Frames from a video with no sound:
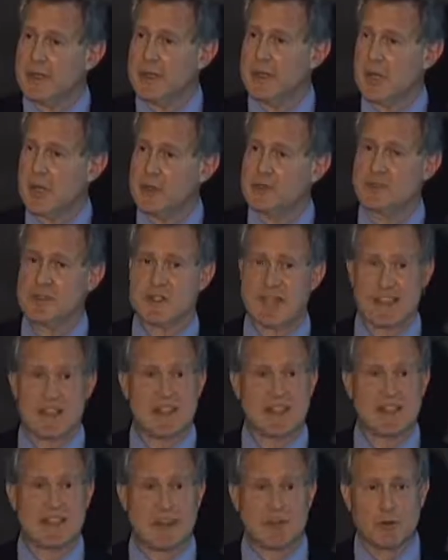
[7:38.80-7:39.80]
eating
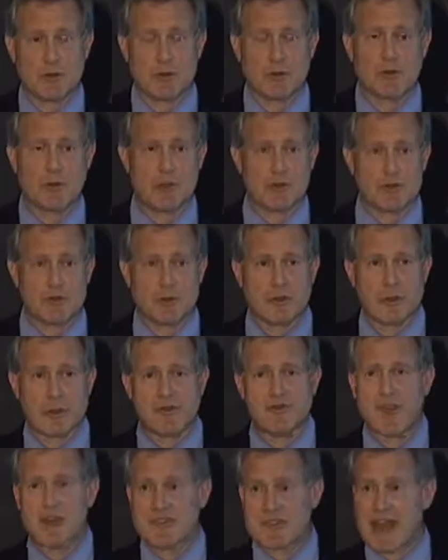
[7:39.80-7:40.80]
187 or
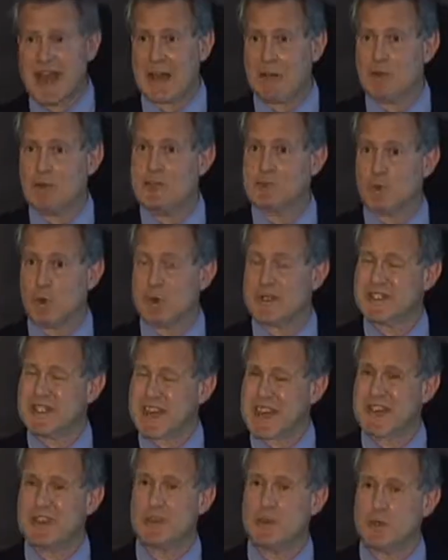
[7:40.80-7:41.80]
335 calories more
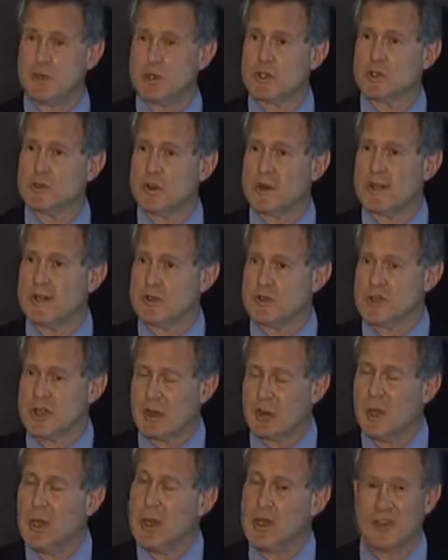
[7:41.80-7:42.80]
today than you were 20 years
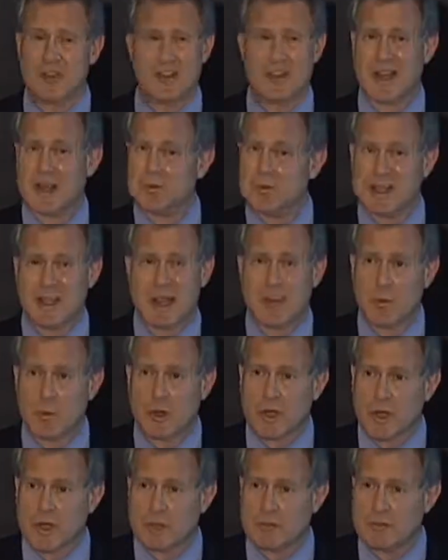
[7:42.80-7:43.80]
ago, your leptin ain't
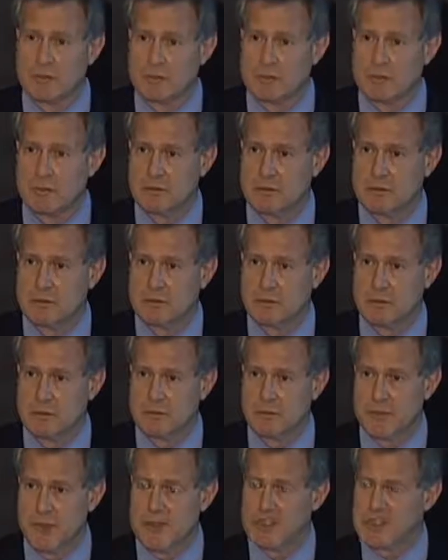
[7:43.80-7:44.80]
working.
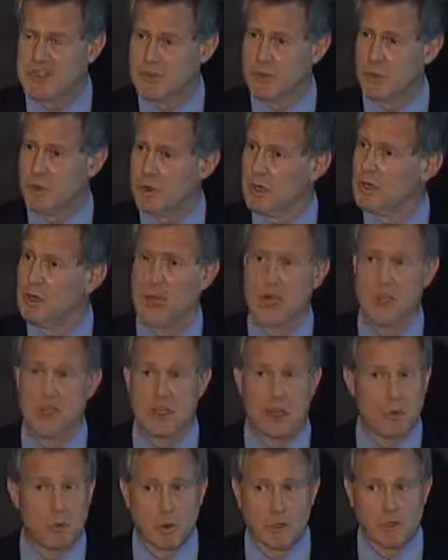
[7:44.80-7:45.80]
Because if it were,
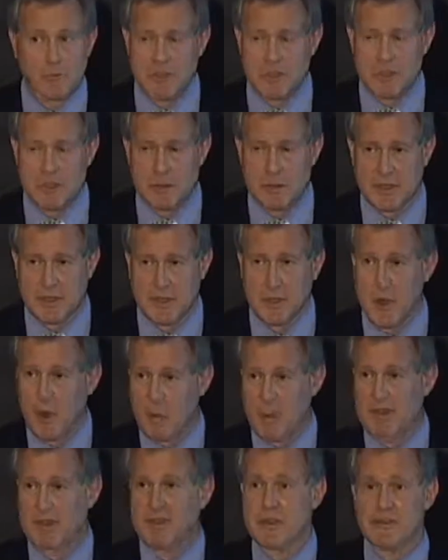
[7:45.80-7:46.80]
you wouldn't be doing it,
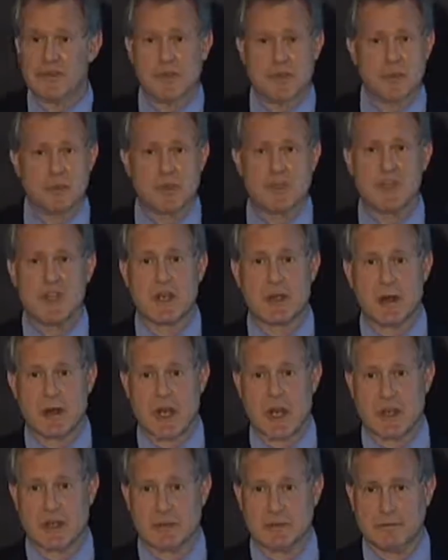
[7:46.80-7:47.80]
whether the food was there or
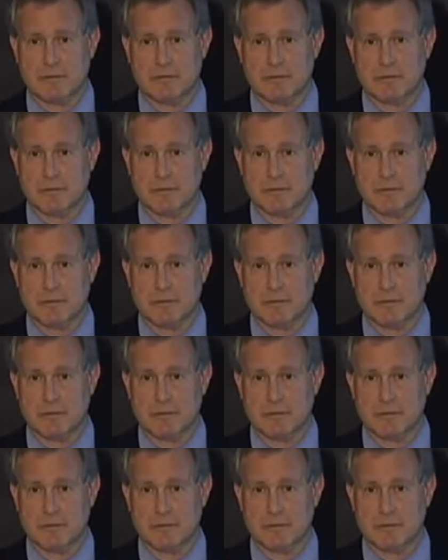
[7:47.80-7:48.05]
not.